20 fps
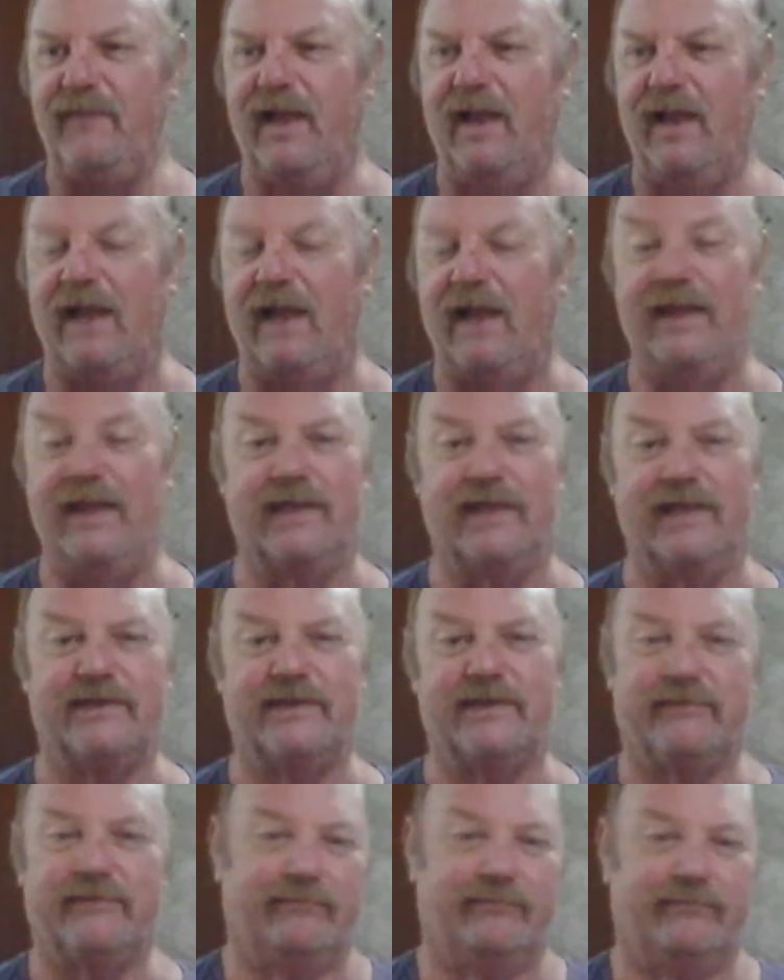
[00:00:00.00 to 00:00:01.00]
I think
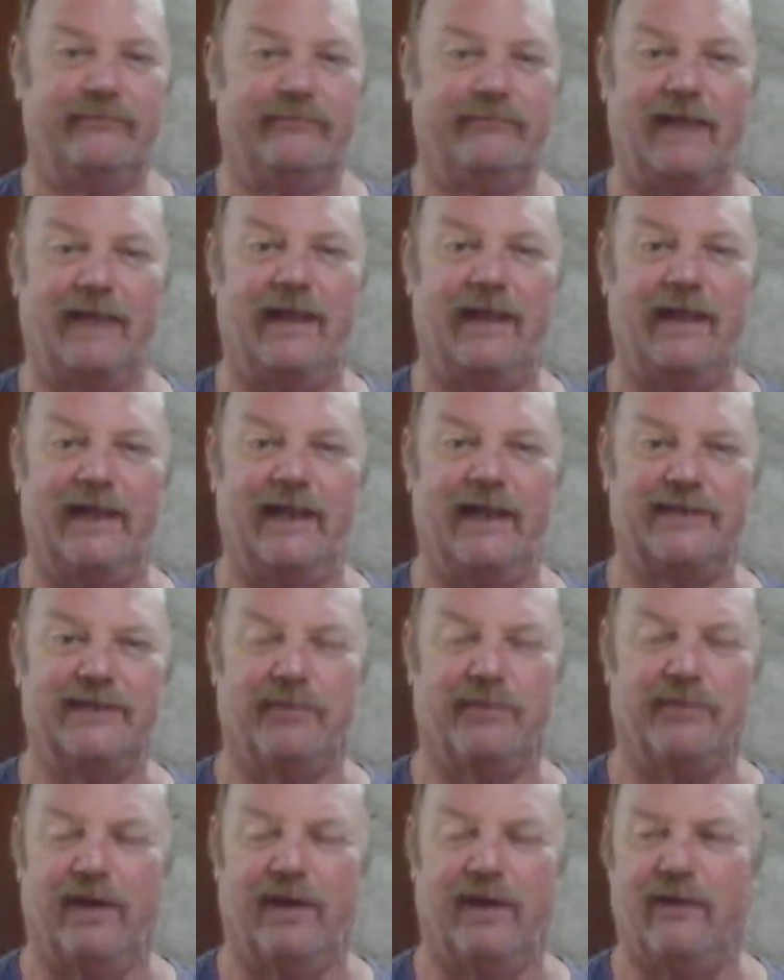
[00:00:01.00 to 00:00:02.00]
it's I think it's
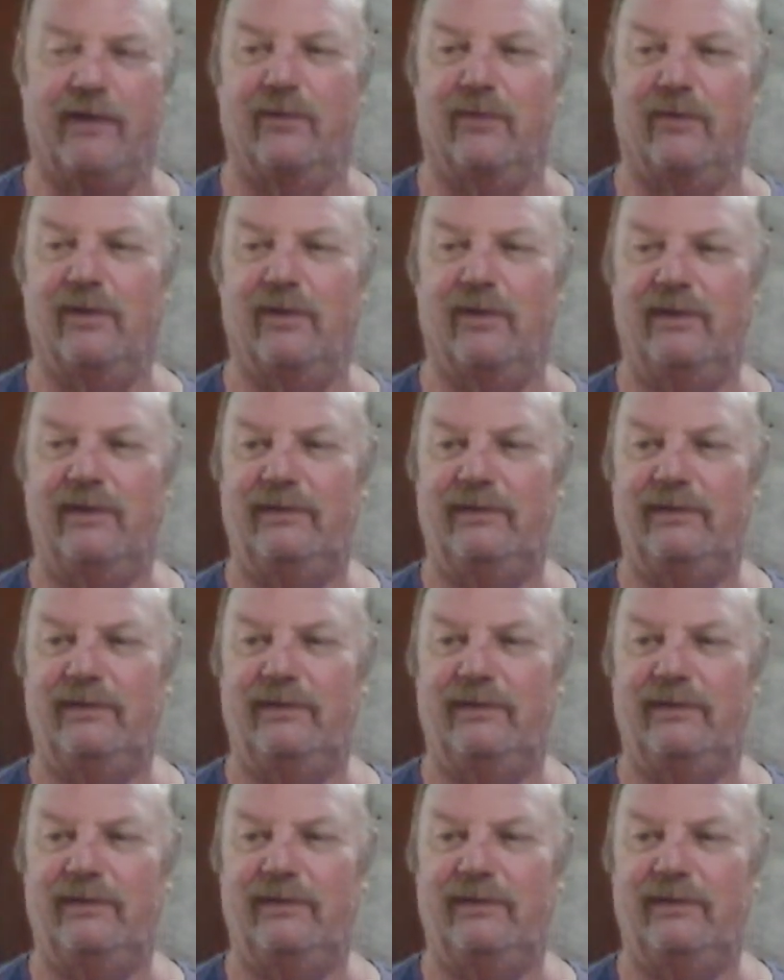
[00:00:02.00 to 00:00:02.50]
pretty cool.